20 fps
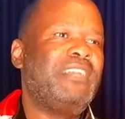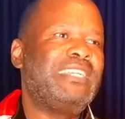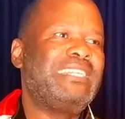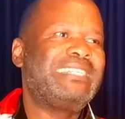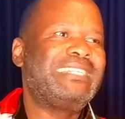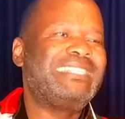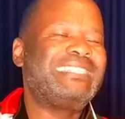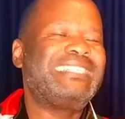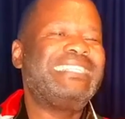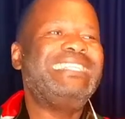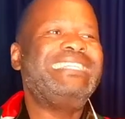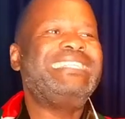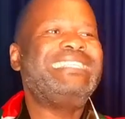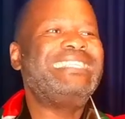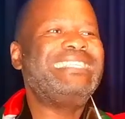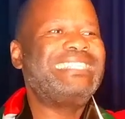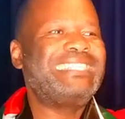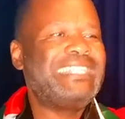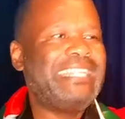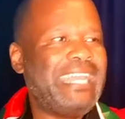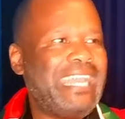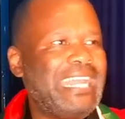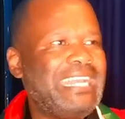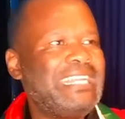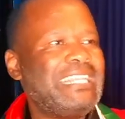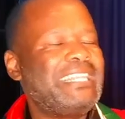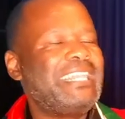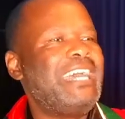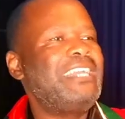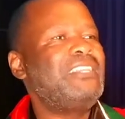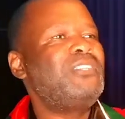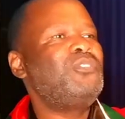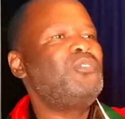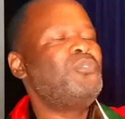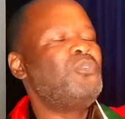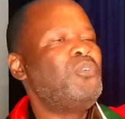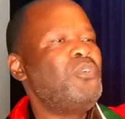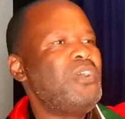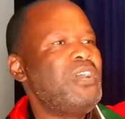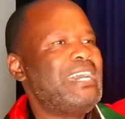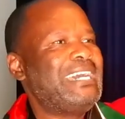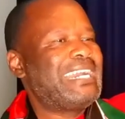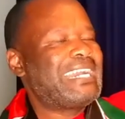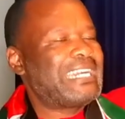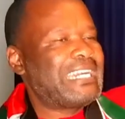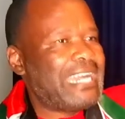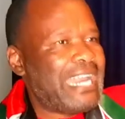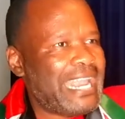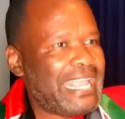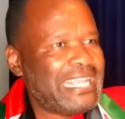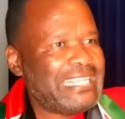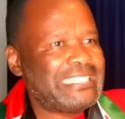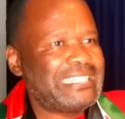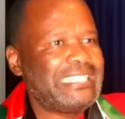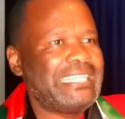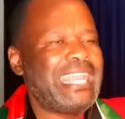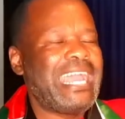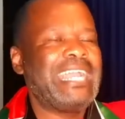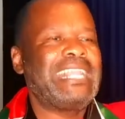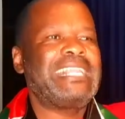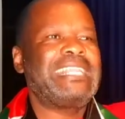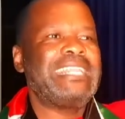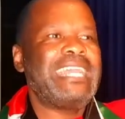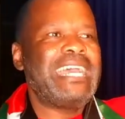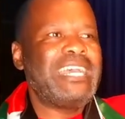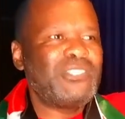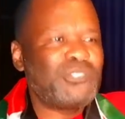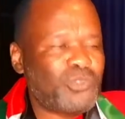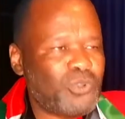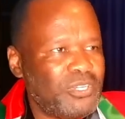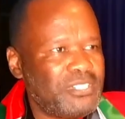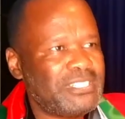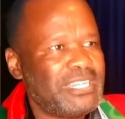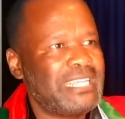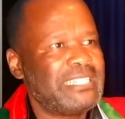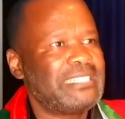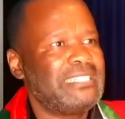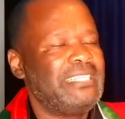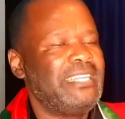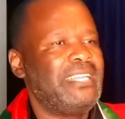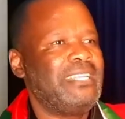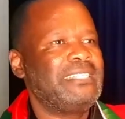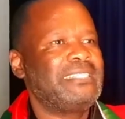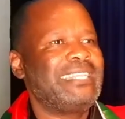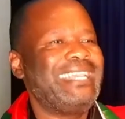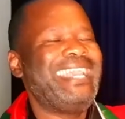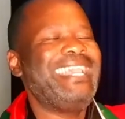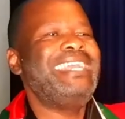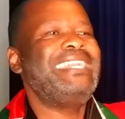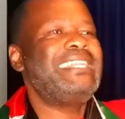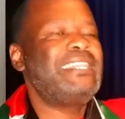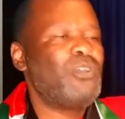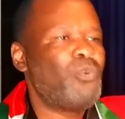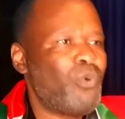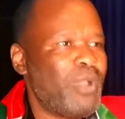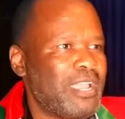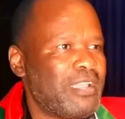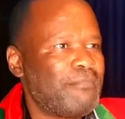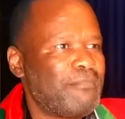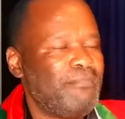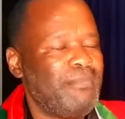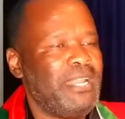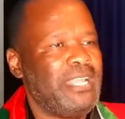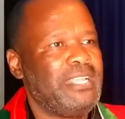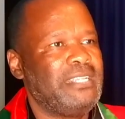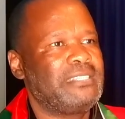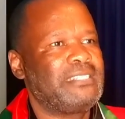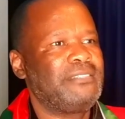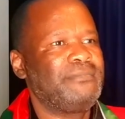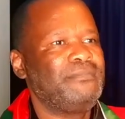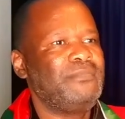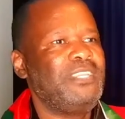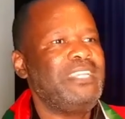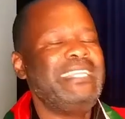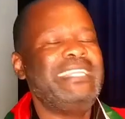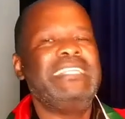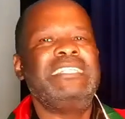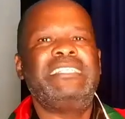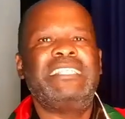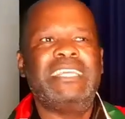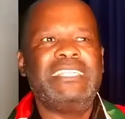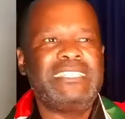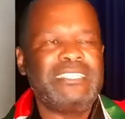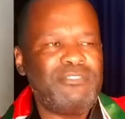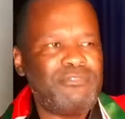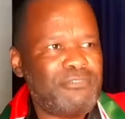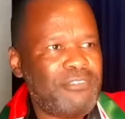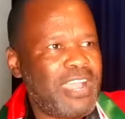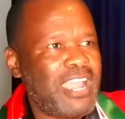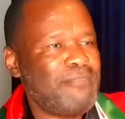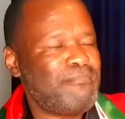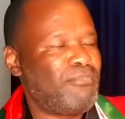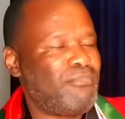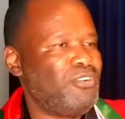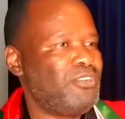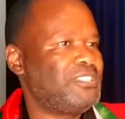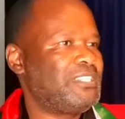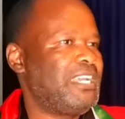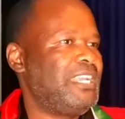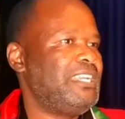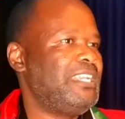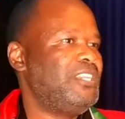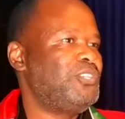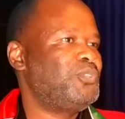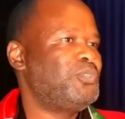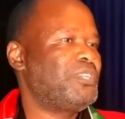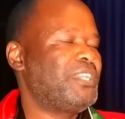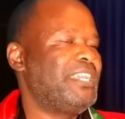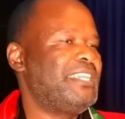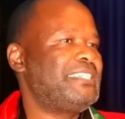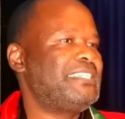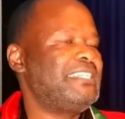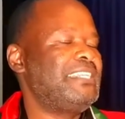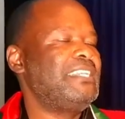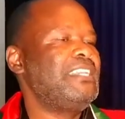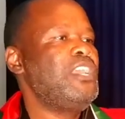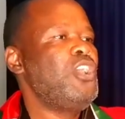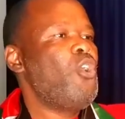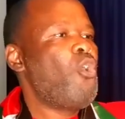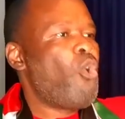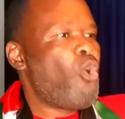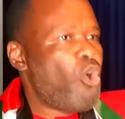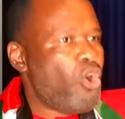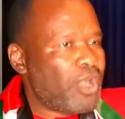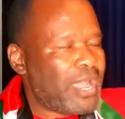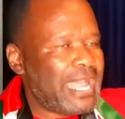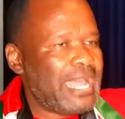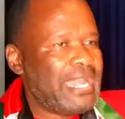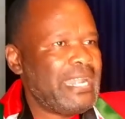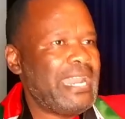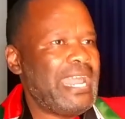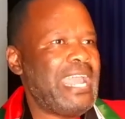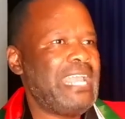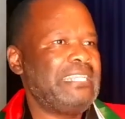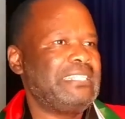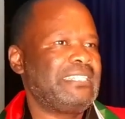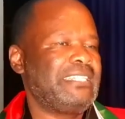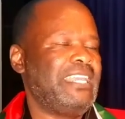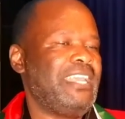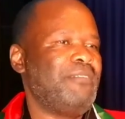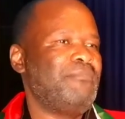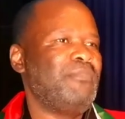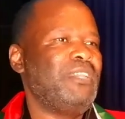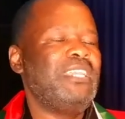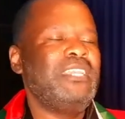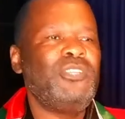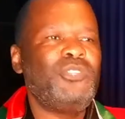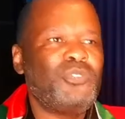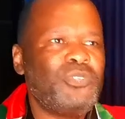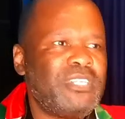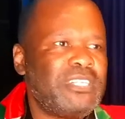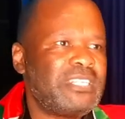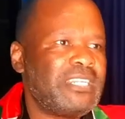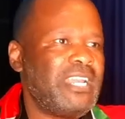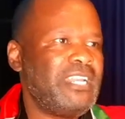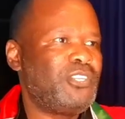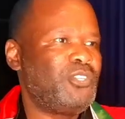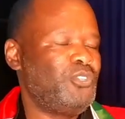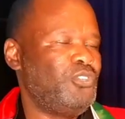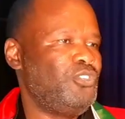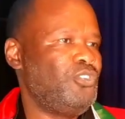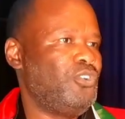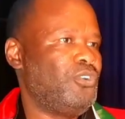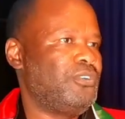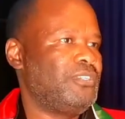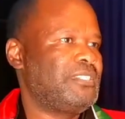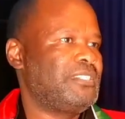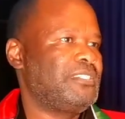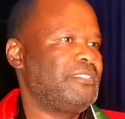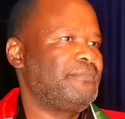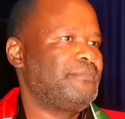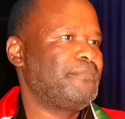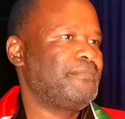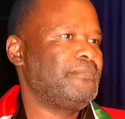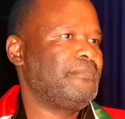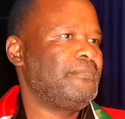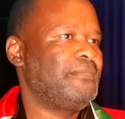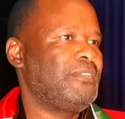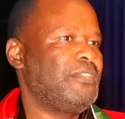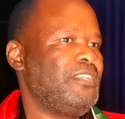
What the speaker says: factories, it is then that you raise their class consciousness at the workplace, intensify political education, organize them into trade unions.